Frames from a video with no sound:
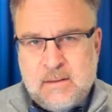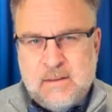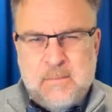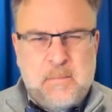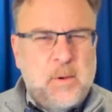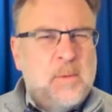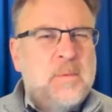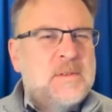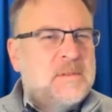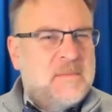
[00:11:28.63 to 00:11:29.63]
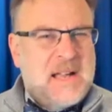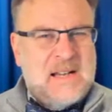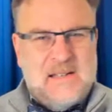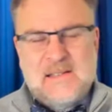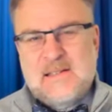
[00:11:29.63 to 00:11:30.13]
the purpose of
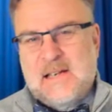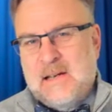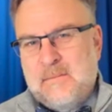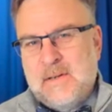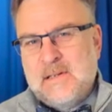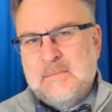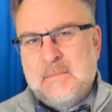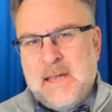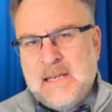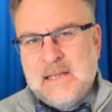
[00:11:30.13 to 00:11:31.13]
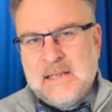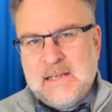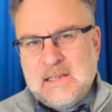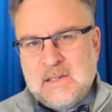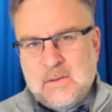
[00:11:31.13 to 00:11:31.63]
that exam is
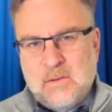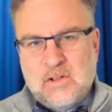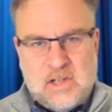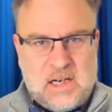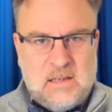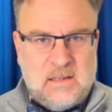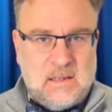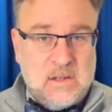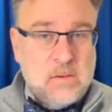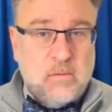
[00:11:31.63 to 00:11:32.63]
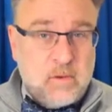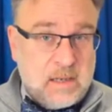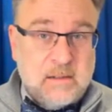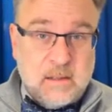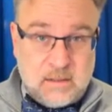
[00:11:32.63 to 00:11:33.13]
mainly to check that you
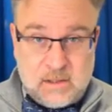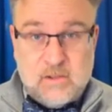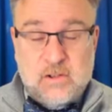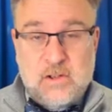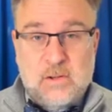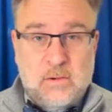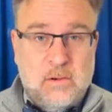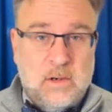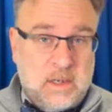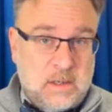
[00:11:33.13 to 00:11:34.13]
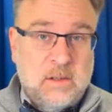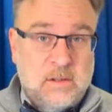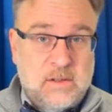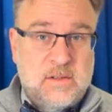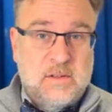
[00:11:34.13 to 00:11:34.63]
read the literature and
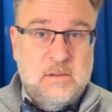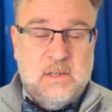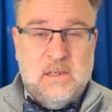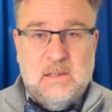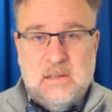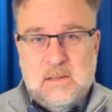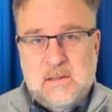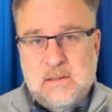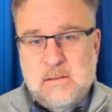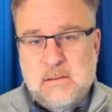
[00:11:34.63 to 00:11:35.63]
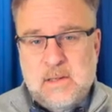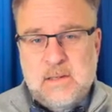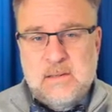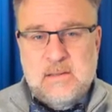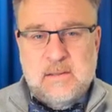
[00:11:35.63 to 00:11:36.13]
understood it. So it
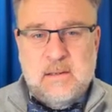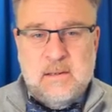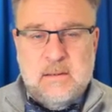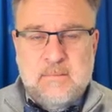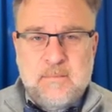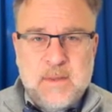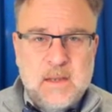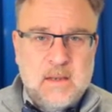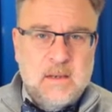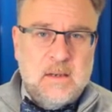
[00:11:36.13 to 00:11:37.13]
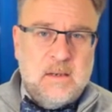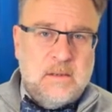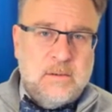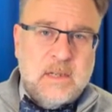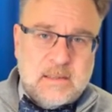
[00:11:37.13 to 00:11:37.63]
is,
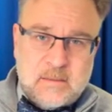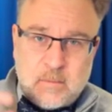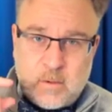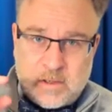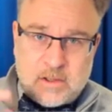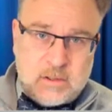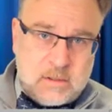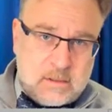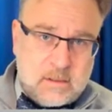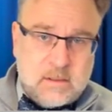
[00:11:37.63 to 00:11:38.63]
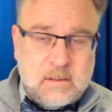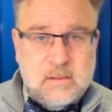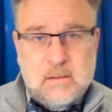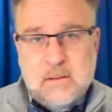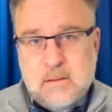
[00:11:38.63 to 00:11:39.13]
you get some questions
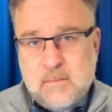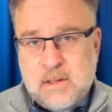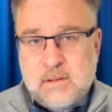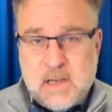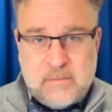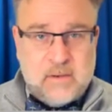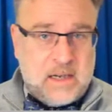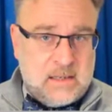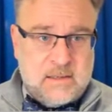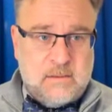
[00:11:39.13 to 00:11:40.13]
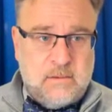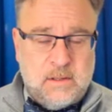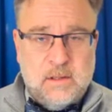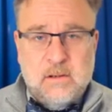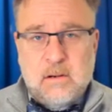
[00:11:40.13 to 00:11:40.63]
that you have to answer
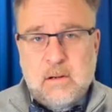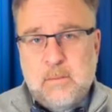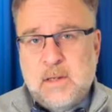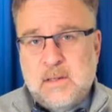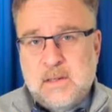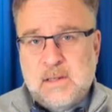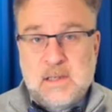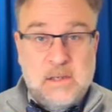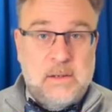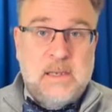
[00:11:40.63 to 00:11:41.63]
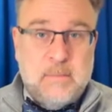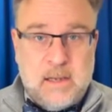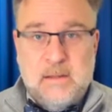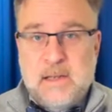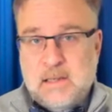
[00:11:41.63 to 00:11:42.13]
in a document, and then you
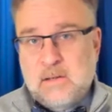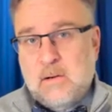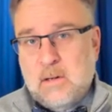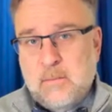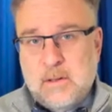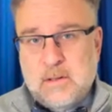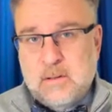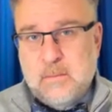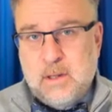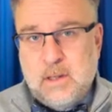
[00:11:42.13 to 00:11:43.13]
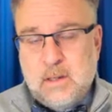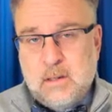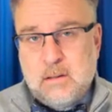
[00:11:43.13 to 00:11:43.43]
email that document to me.